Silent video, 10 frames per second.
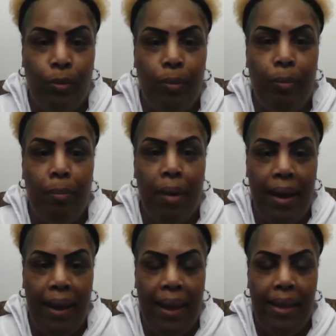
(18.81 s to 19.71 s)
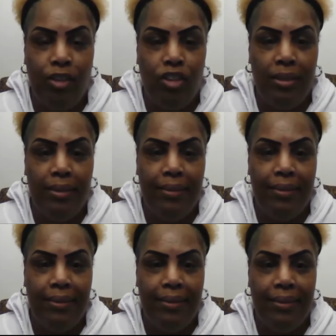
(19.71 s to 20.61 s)
my agent,
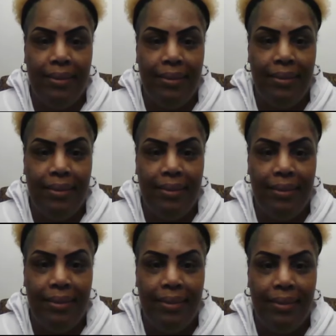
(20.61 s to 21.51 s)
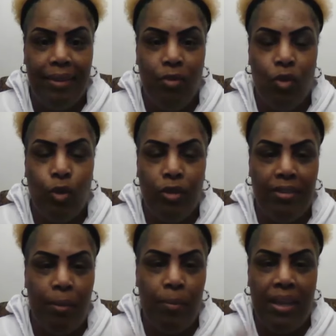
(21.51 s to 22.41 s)
of course,
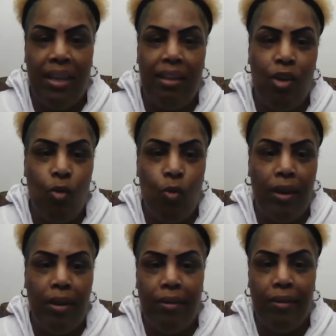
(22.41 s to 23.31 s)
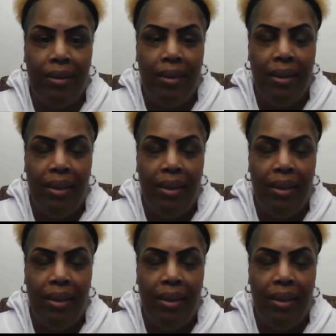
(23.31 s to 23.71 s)
I'm getting nowhere. Devi